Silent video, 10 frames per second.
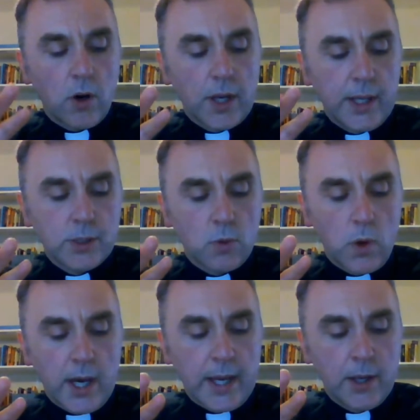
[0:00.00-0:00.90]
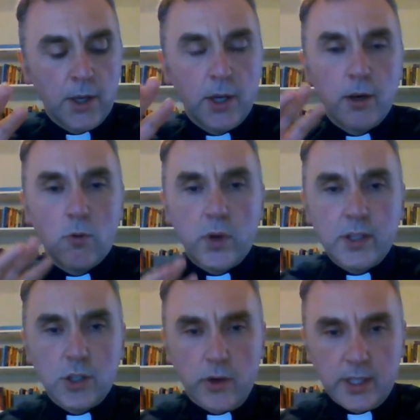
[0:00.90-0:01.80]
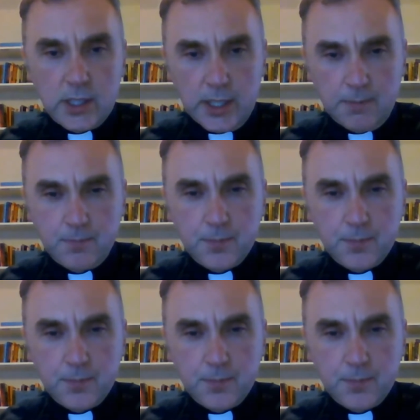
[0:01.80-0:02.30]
on his way rejoicing."